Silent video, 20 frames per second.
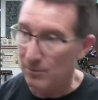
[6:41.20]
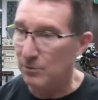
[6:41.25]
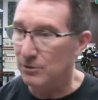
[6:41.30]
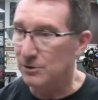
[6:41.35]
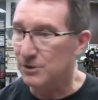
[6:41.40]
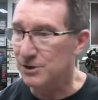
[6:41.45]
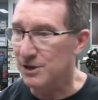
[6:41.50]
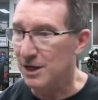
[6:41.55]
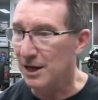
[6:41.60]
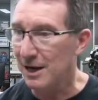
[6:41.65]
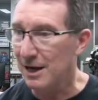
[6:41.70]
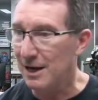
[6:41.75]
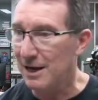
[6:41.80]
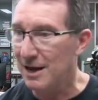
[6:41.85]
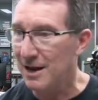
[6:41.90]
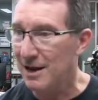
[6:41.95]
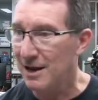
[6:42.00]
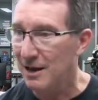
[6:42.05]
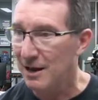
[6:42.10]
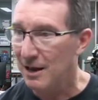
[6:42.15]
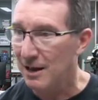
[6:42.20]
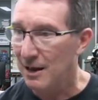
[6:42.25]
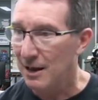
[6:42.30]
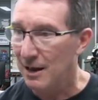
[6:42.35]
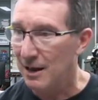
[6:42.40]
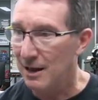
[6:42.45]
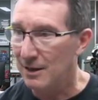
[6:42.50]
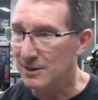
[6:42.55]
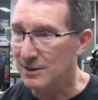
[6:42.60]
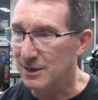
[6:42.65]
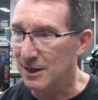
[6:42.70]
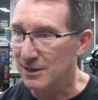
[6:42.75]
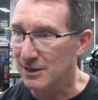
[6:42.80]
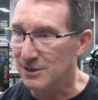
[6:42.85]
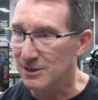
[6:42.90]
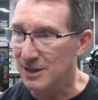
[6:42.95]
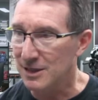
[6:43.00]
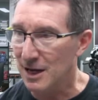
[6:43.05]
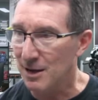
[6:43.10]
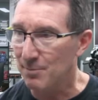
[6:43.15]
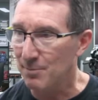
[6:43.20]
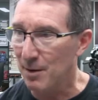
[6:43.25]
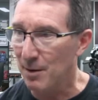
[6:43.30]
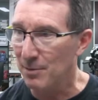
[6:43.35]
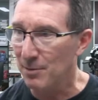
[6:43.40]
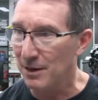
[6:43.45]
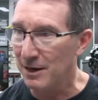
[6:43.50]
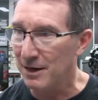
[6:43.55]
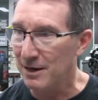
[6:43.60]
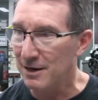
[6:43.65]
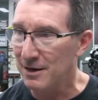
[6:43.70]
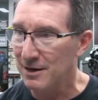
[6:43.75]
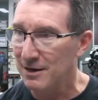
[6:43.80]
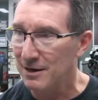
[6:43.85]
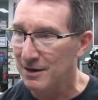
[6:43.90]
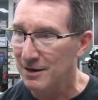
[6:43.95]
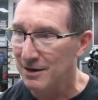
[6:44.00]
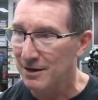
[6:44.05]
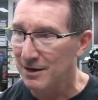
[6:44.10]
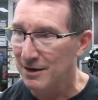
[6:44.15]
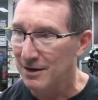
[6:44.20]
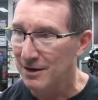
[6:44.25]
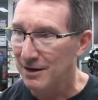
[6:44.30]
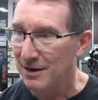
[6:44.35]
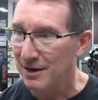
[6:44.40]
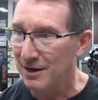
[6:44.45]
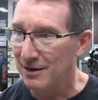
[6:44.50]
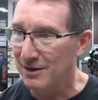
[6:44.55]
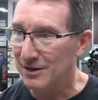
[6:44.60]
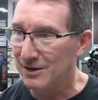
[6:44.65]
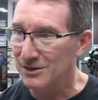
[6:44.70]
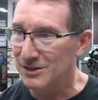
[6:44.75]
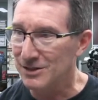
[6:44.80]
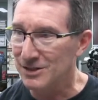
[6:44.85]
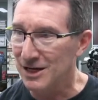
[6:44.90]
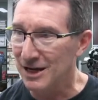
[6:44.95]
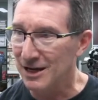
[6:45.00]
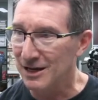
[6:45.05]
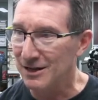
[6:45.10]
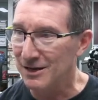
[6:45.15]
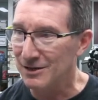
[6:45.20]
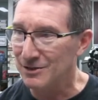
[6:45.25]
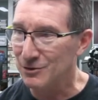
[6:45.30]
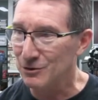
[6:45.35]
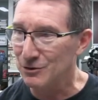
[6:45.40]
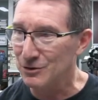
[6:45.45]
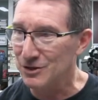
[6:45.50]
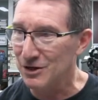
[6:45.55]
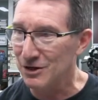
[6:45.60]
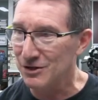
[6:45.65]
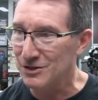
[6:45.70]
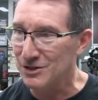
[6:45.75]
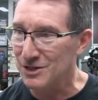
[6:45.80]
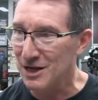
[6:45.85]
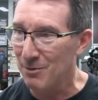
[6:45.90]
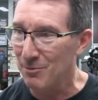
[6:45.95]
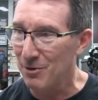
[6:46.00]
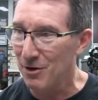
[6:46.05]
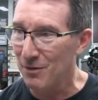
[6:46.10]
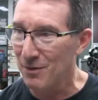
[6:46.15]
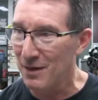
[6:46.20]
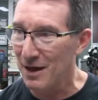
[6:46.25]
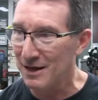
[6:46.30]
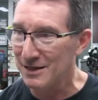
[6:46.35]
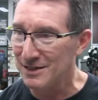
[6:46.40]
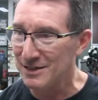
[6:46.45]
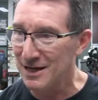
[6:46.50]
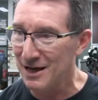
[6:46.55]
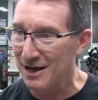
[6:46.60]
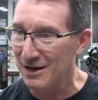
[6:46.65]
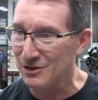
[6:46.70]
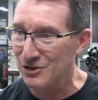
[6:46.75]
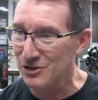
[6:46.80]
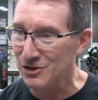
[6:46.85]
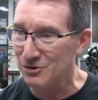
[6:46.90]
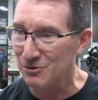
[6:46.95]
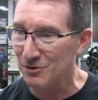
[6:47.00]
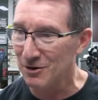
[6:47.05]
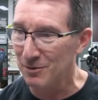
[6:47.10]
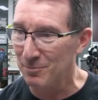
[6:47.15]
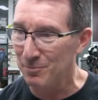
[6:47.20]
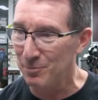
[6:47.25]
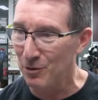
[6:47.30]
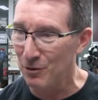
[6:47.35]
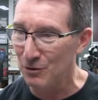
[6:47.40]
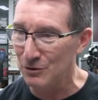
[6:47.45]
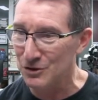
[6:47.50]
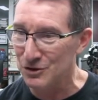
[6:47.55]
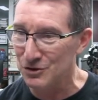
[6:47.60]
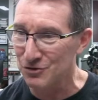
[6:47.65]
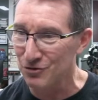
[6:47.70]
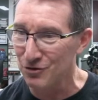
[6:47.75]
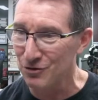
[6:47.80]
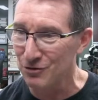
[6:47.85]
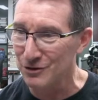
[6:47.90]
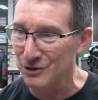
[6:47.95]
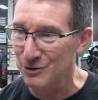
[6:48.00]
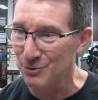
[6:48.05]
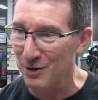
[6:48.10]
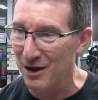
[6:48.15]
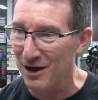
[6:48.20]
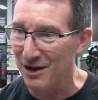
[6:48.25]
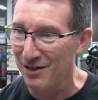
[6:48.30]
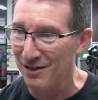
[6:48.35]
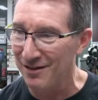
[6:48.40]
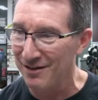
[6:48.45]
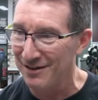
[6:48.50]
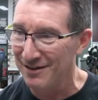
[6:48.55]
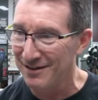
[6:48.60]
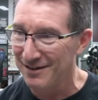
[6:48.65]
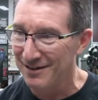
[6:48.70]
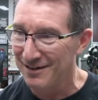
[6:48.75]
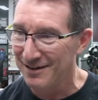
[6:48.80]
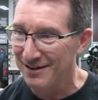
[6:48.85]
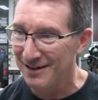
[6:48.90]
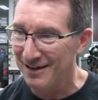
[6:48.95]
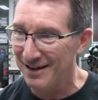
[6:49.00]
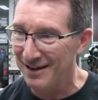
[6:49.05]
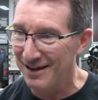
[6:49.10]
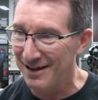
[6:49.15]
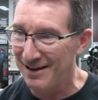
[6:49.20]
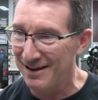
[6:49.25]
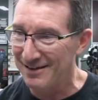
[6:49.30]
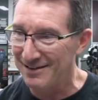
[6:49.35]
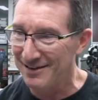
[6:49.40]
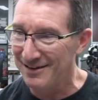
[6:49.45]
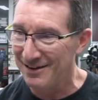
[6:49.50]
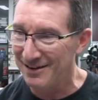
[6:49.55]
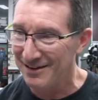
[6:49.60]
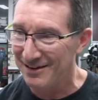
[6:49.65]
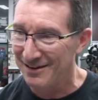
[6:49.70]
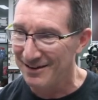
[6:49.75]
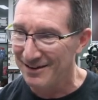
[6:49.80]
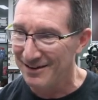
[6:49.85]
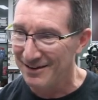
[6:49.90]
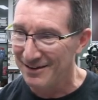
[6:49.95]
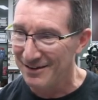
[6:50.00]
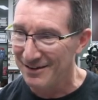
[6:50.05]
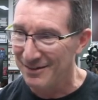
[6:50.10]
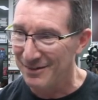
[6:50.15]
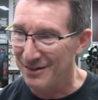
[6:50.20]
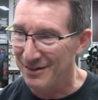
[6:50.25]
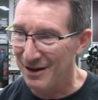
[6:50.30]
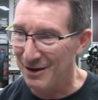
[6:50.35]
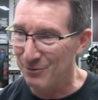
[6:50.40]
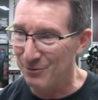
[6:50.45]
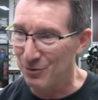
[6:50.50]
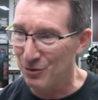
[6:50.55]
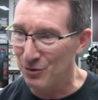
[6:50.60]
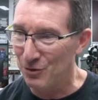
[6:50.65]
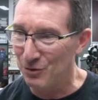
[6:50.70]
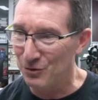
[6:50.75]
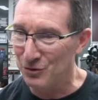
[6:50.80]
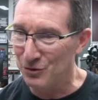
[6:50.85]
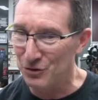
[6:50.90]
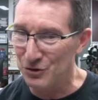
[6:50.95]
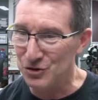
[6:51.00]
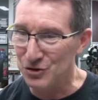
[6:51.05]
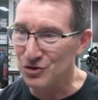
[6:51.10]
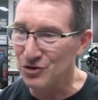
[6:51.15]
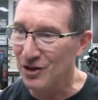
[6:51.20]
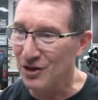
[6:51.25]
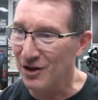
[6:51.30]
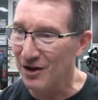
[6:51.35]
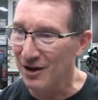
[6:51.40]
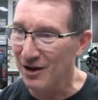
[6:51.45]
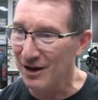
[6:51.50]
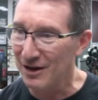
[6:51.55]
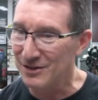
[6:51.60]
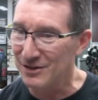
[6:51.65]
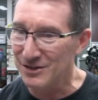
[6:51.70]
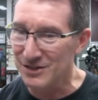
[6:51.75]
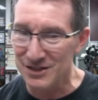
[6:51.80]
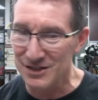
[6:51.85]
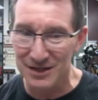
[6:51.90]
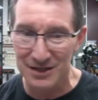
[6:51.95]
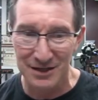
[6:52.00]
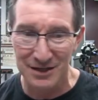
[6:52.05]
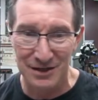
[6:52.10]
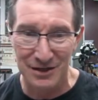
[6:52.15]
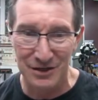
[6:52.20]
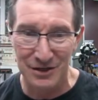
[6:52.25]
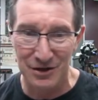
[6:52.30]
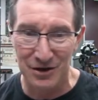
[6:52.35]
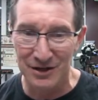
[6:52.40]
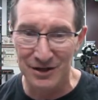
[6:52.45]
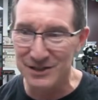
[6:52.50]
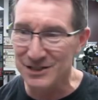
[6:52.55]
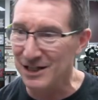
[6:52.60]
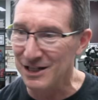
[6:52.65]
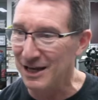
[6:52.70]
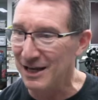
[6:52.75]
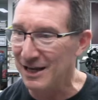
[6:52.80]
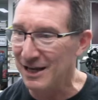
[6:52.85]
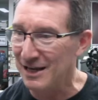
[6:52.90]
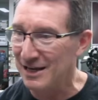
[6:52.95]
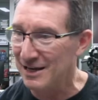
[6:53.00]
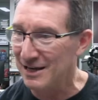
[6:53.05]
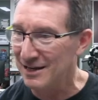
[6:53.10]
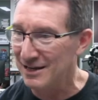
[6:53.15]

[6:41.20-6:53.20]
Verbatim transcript: we'll see that's going to start bubbling and you can see there's also some on that uh, screw, poor screw as well. And that will neutralize nicely